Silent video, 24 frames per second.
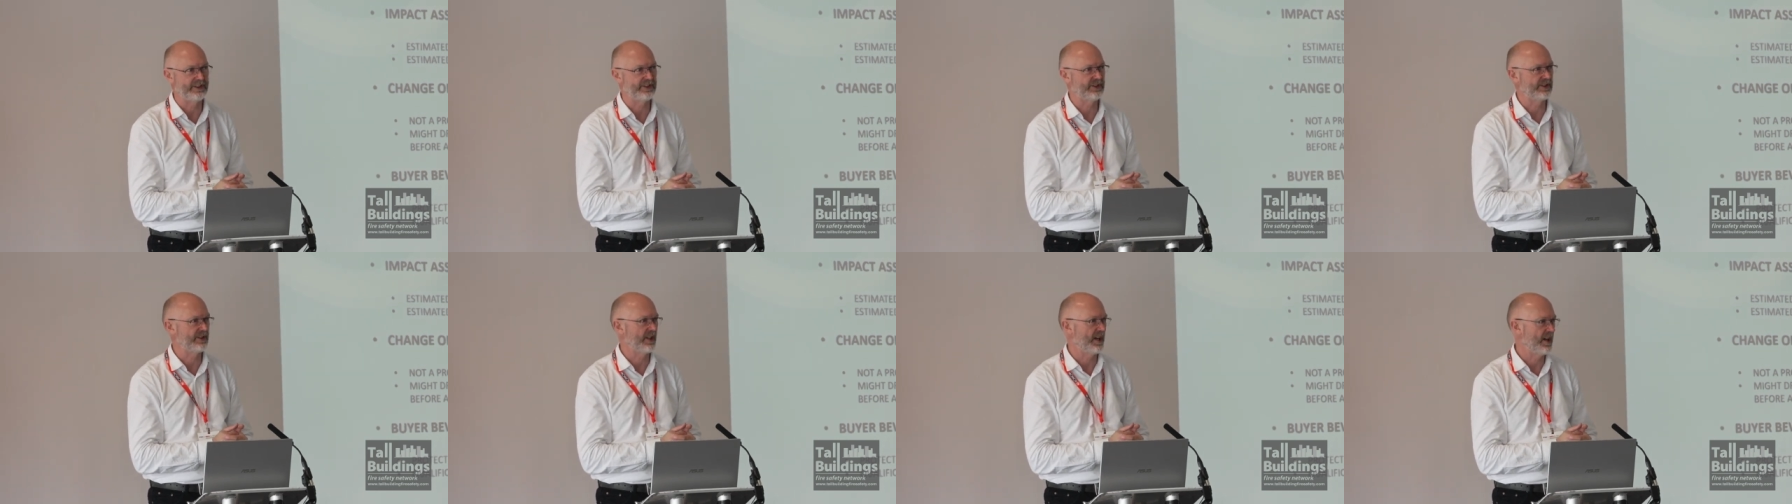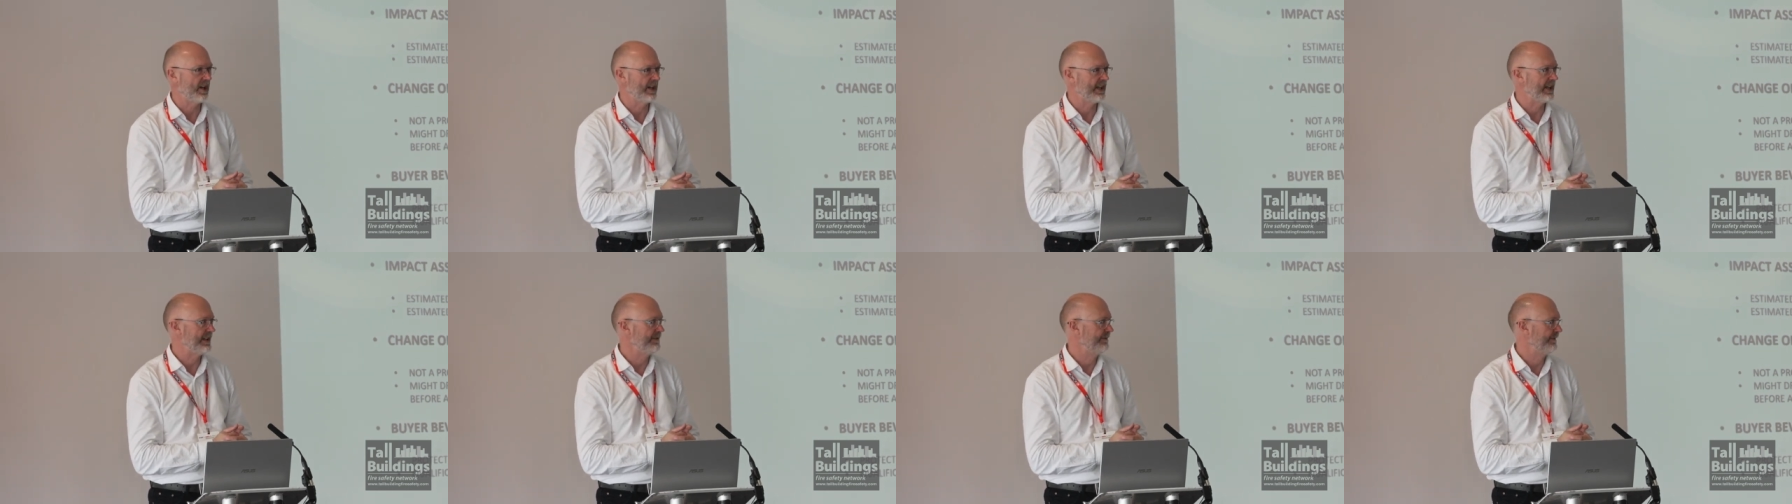
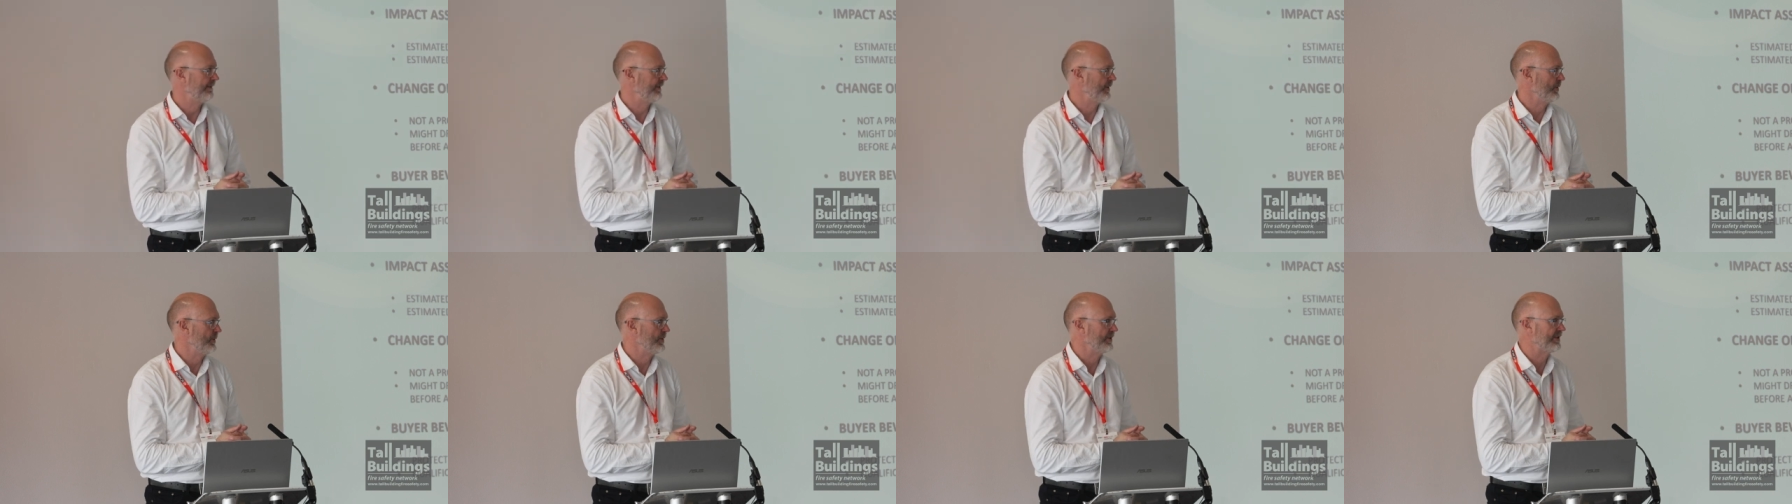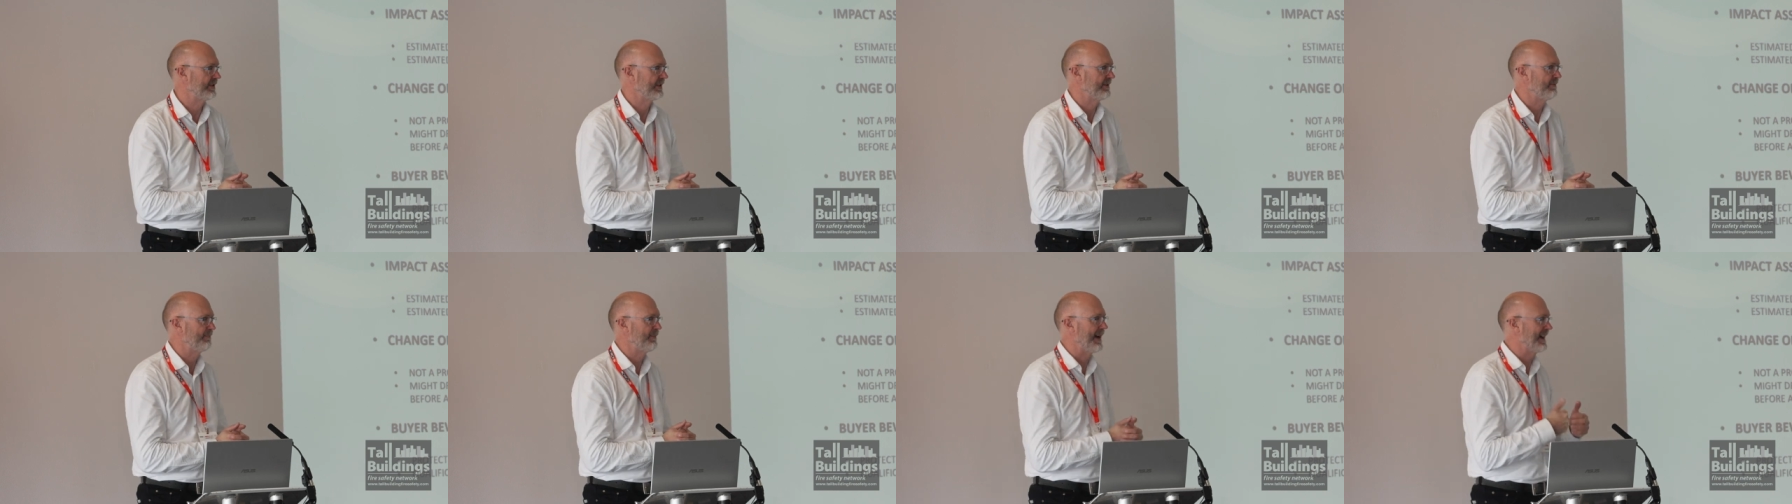start
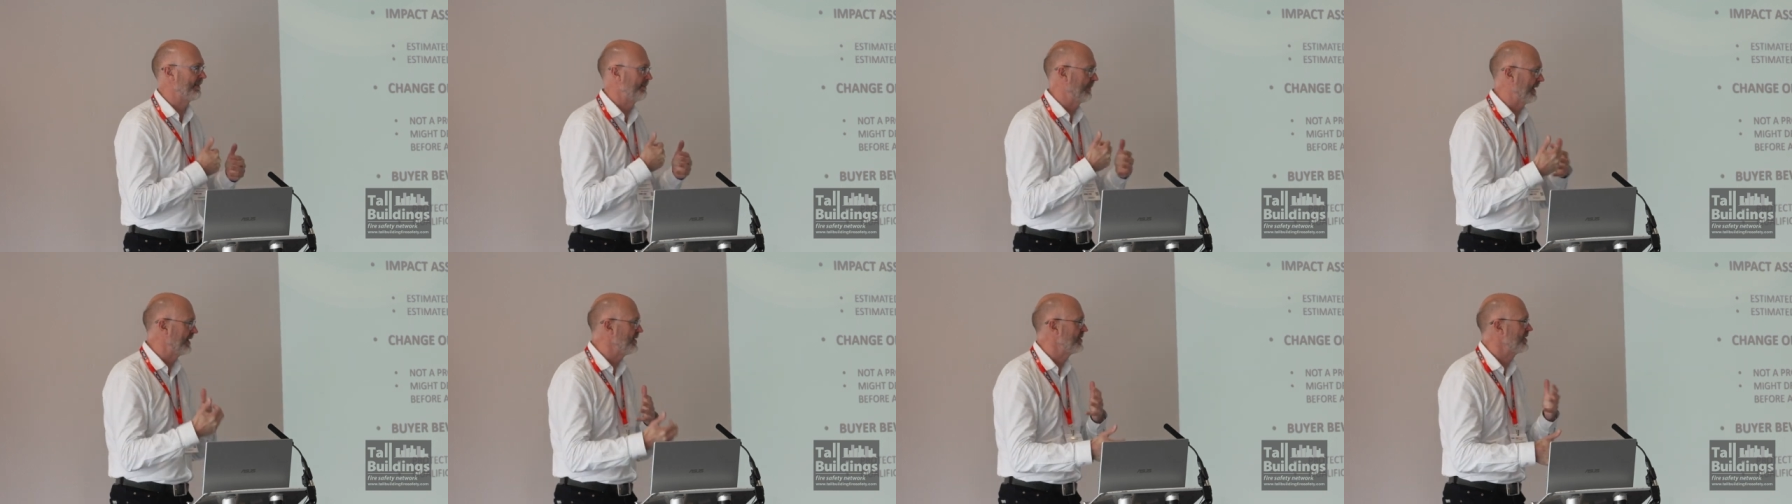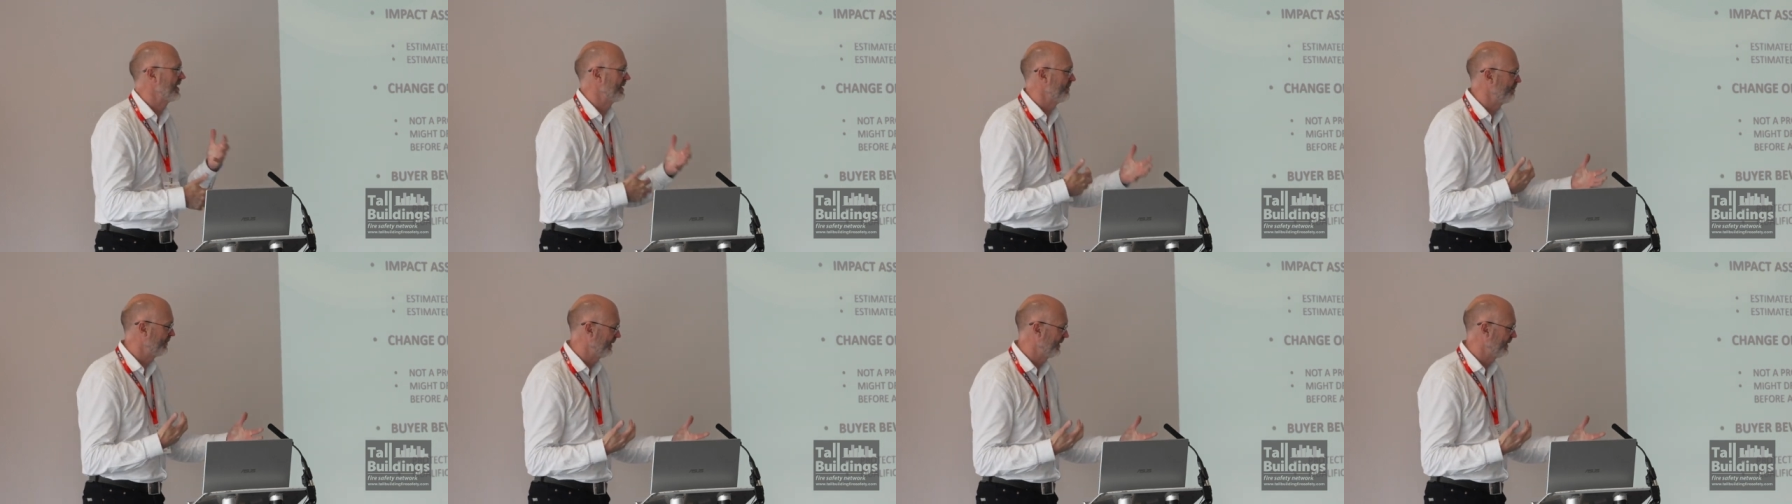influencing backbench